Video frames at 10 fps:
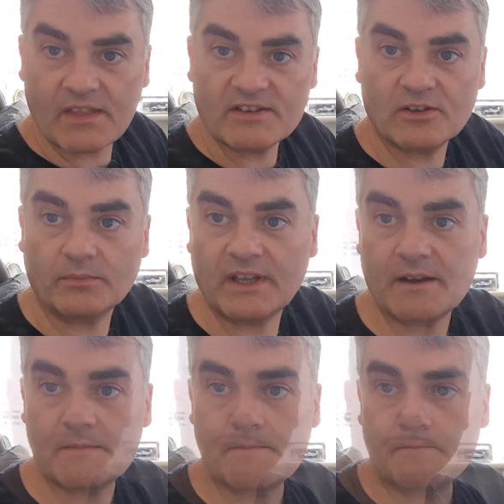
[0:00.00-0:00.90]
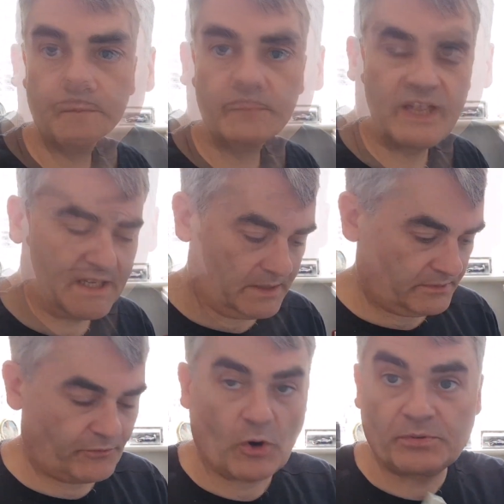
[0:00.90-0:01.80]
this up now.
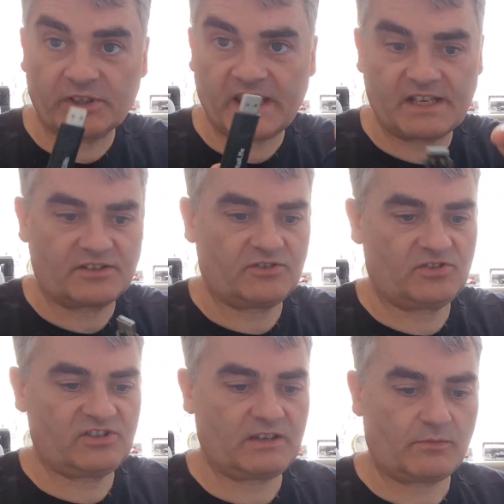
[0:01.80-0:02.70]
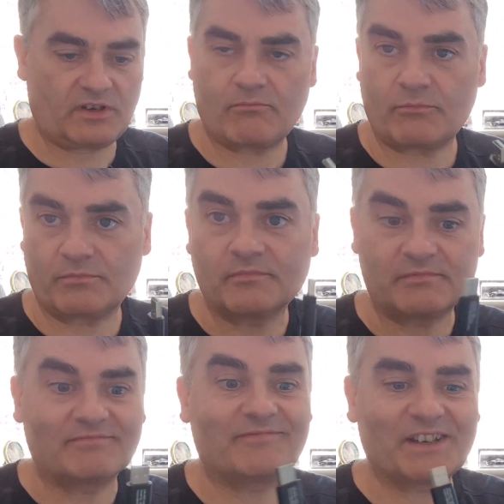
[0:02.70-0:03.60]
Before I plug it in, I should just tell what it,
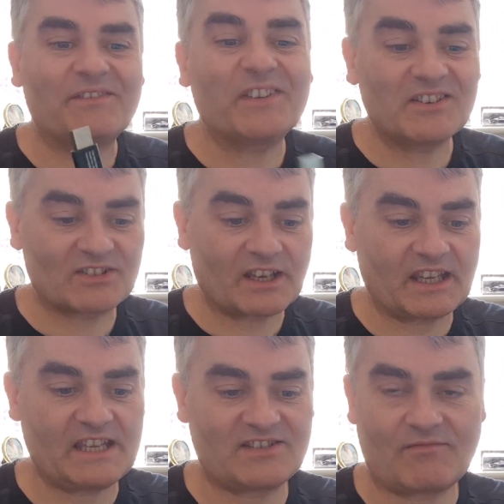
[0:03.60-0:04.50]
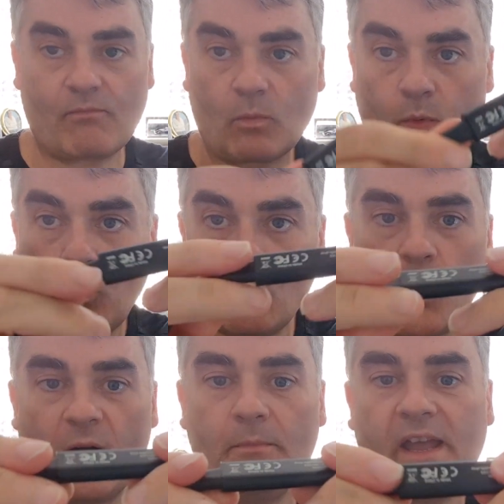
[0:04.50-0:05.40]
what it feels like. It's
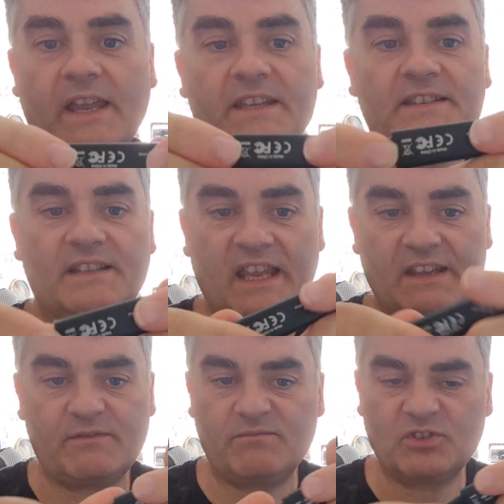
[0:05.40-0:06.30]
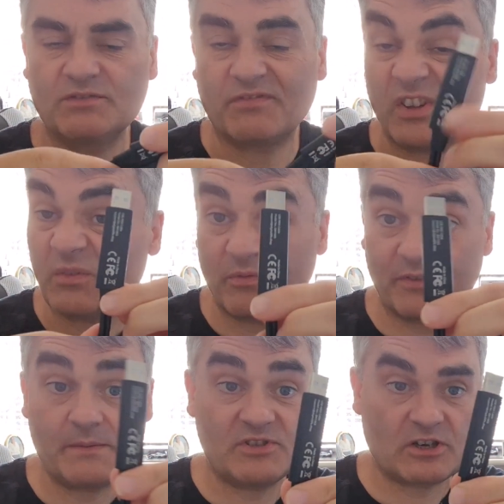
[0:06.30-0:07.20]
well made, it doesn't feel
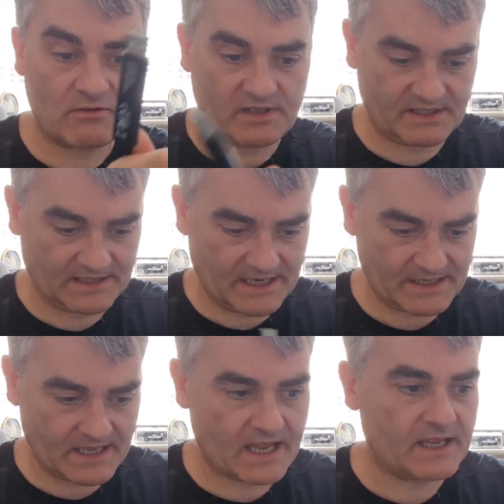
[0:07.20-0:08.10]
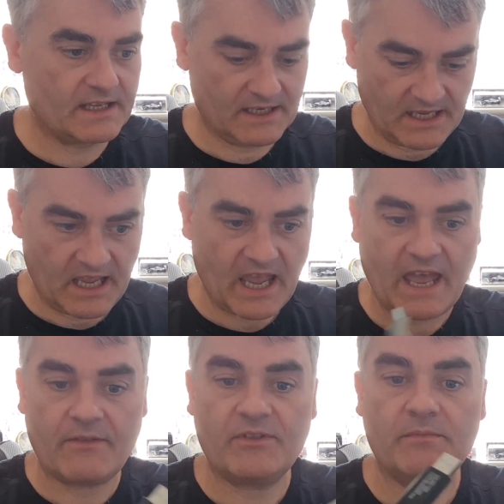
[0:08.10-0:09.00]
flimsy or anything like that.
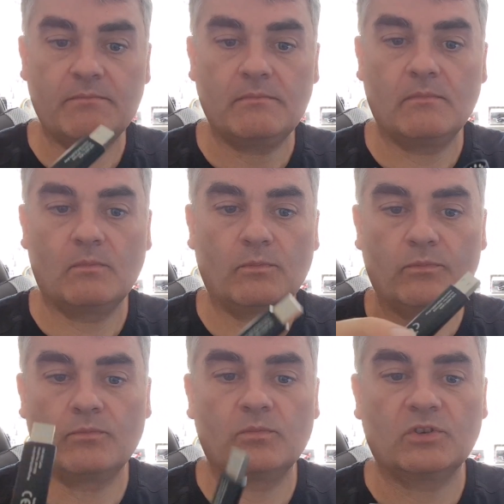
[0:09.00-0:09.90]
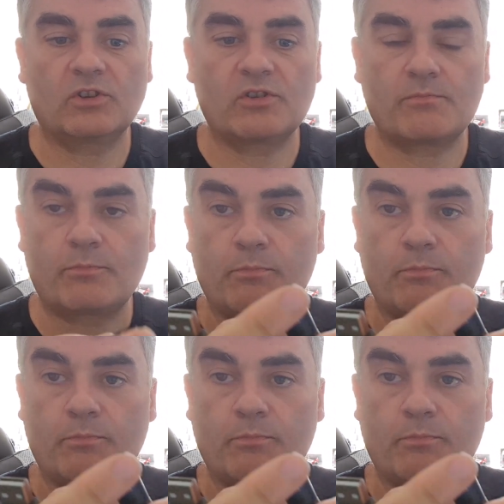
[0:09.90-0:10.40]
And then you've got the